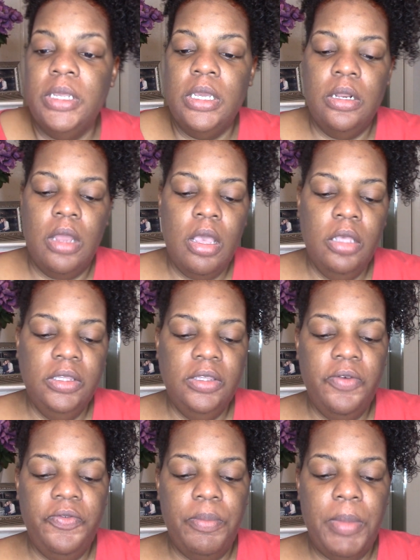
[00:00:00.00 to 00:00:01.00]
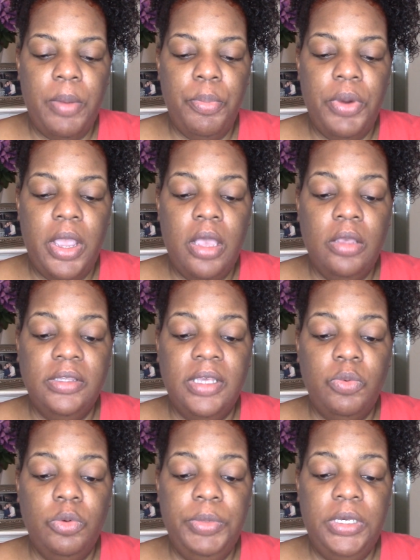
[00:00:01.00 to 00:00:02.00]
And also for my brows,
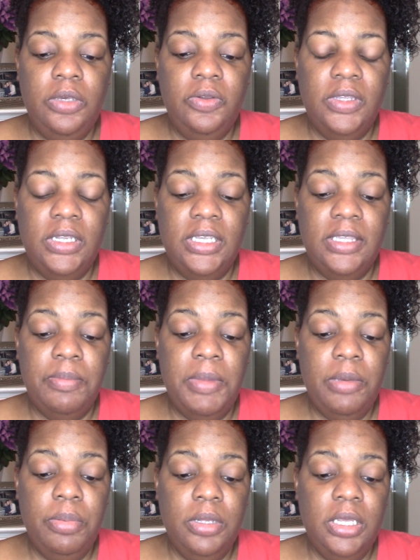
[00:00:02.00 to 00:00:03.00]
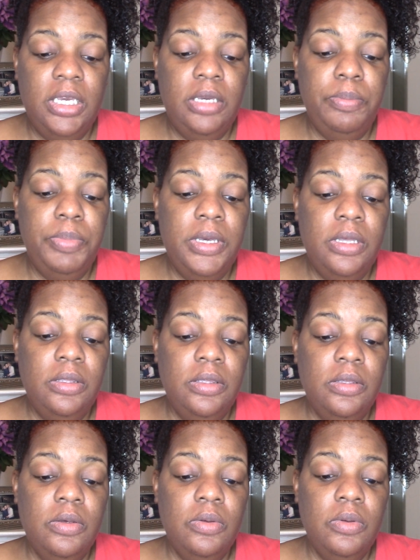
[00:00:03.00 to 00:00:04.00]
I will be using this Maybelline
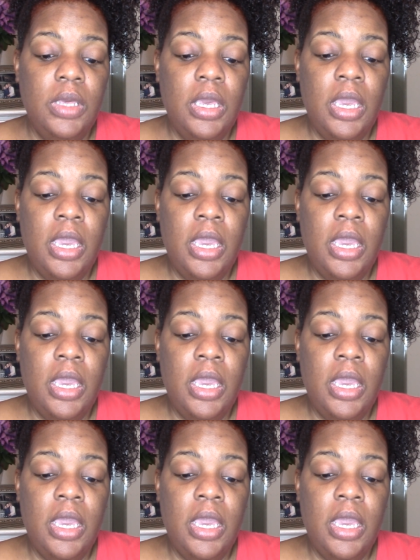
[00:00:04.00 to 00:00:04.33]
pencil.